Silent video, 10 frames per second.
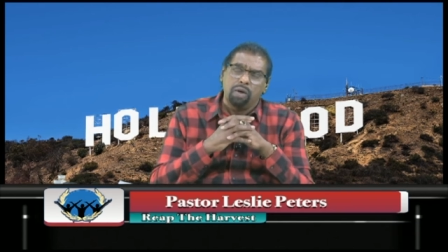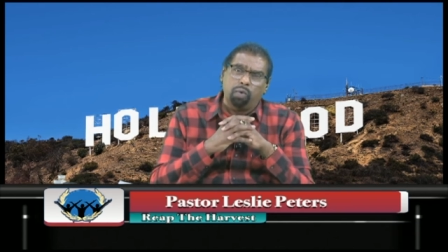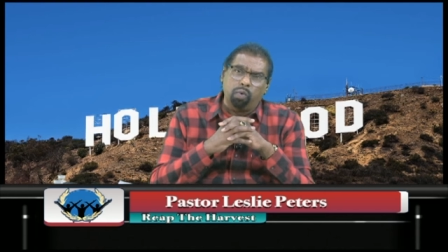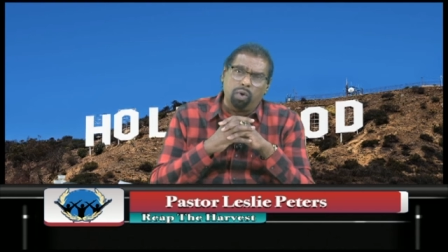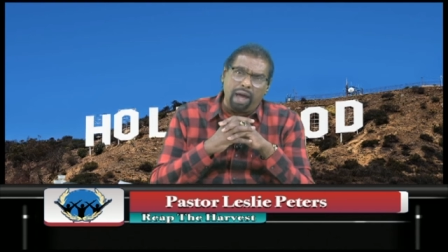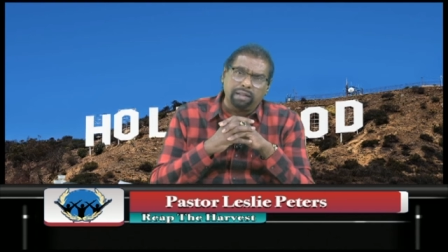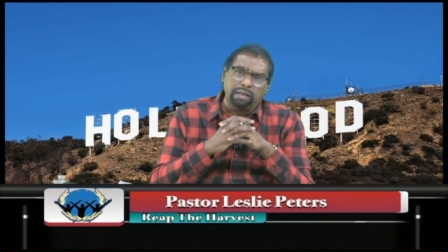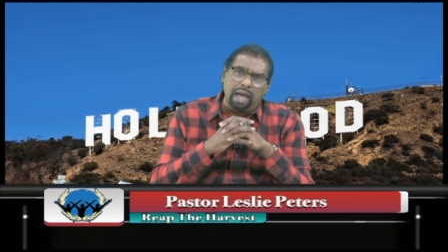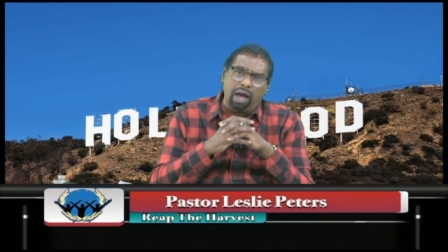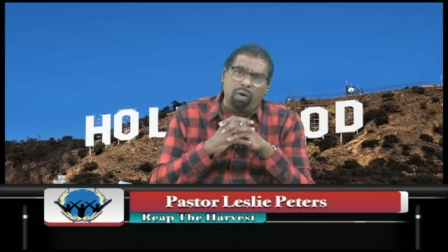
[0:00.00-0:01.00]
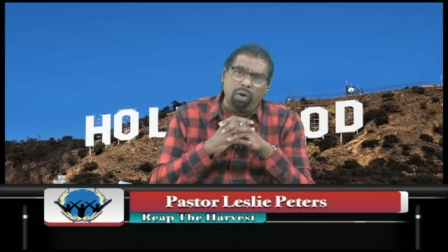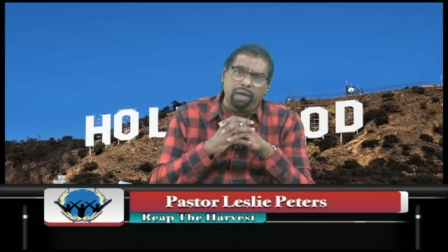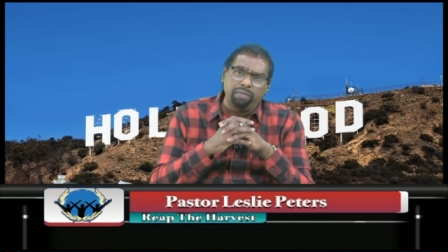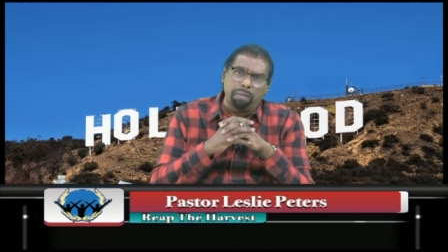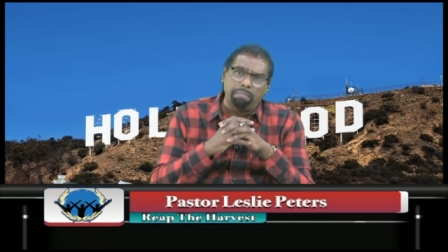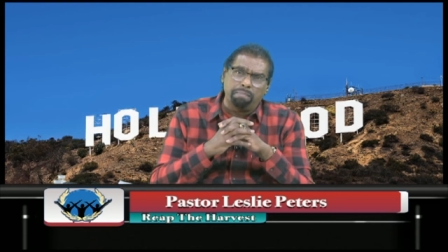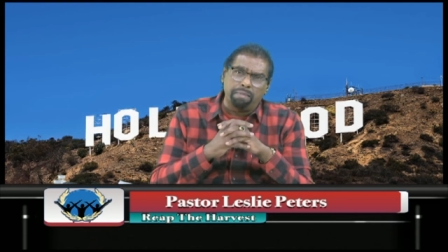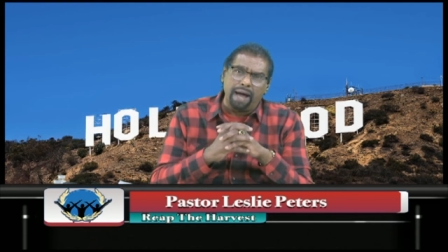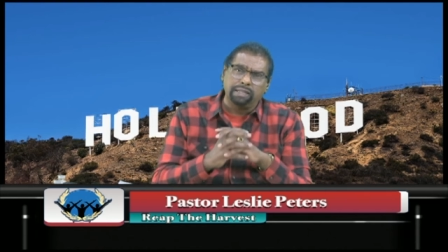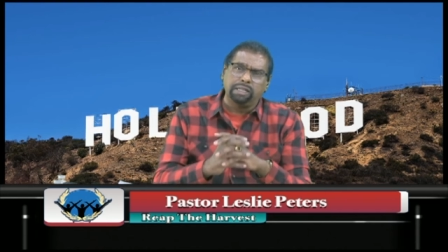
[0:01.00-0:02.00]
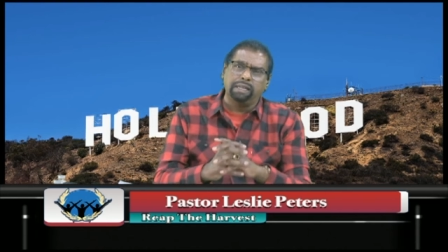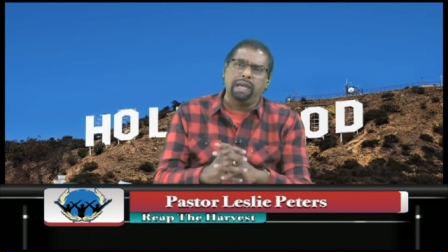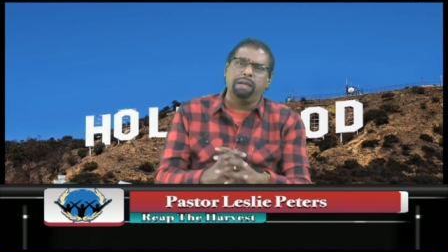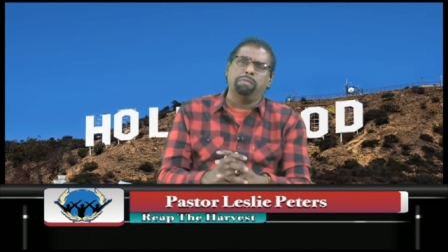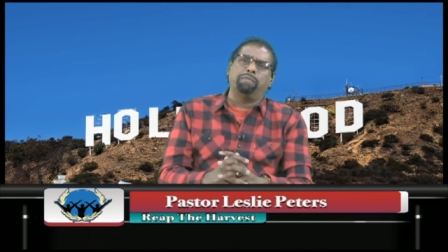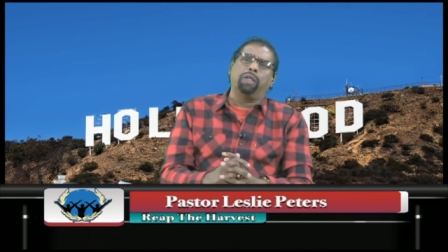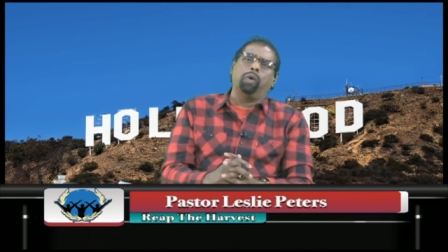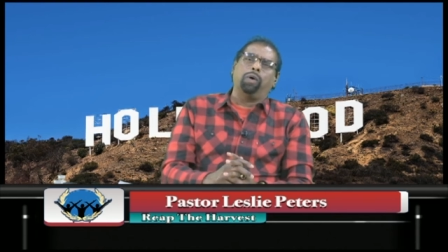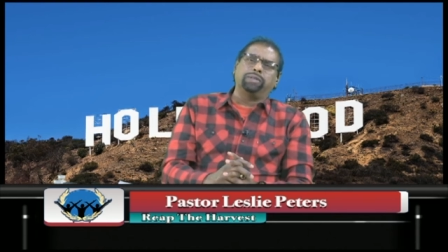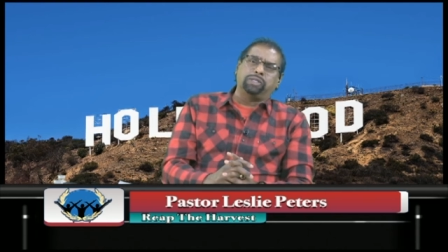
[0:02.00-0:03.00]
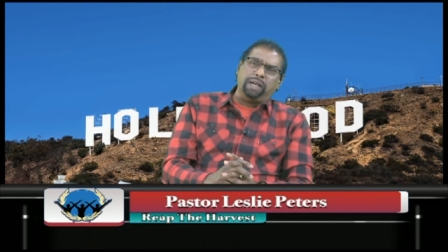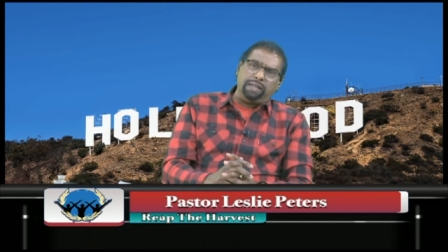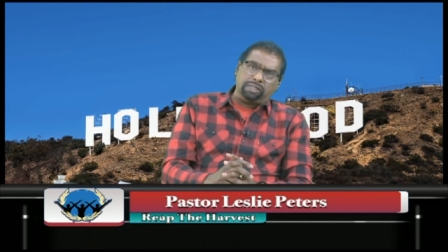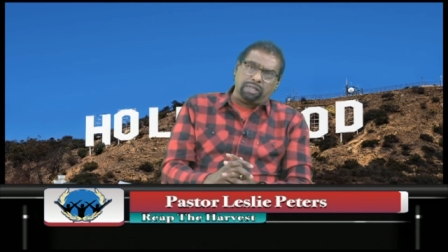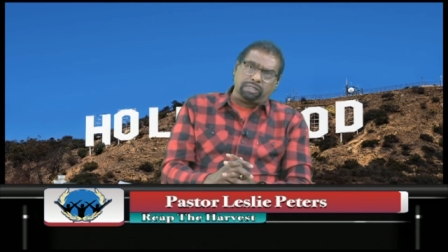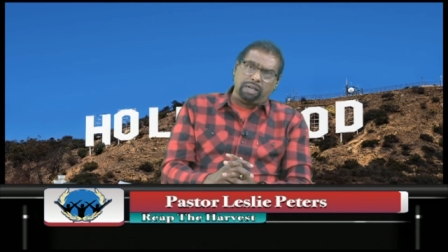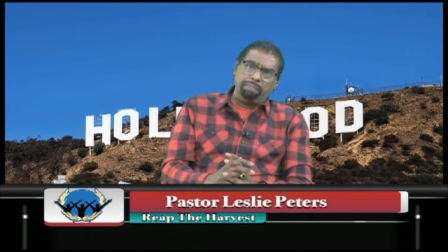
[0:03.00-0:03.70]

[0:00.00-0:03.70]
right now, in the mighty name of the Lord Jesus,